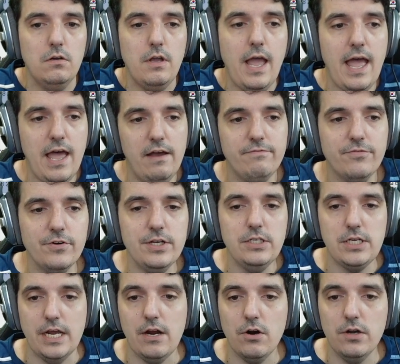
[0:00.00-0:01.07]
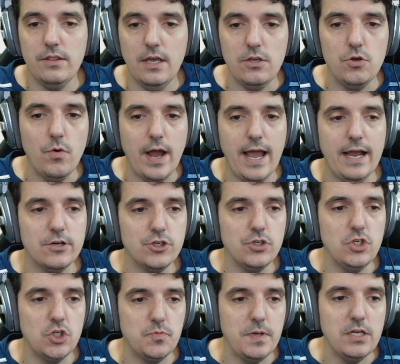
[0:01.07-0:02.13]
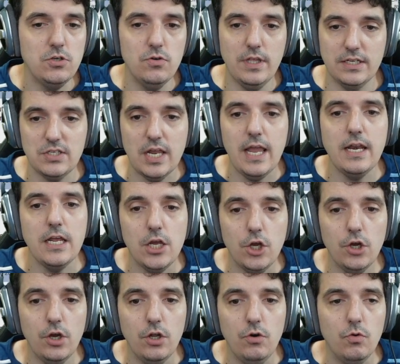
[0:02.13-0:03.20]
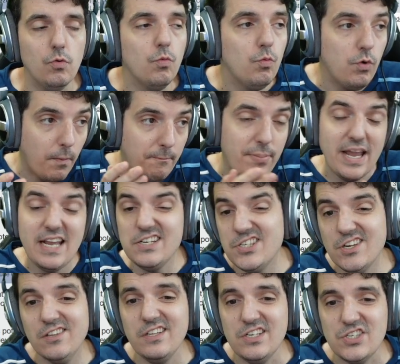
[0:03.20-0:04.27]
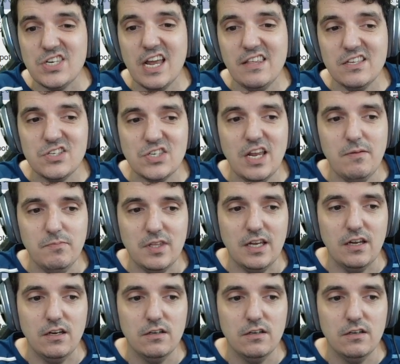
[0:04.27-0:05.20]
Every Terran that you actually speak to that's any good will basically say the same thing.